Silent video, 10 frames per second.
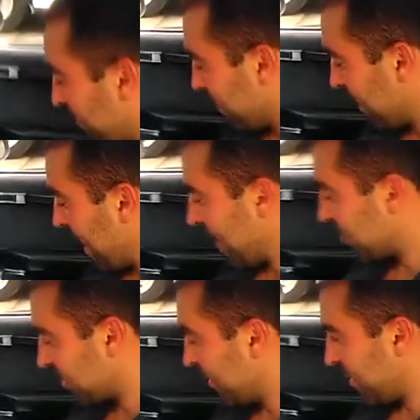yeah.
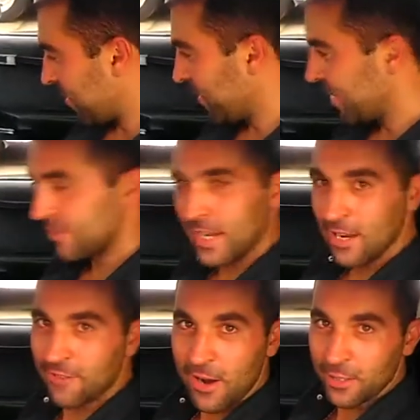It's, okay. it's
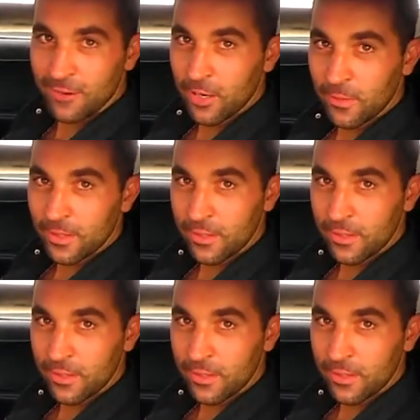not routed the right way. You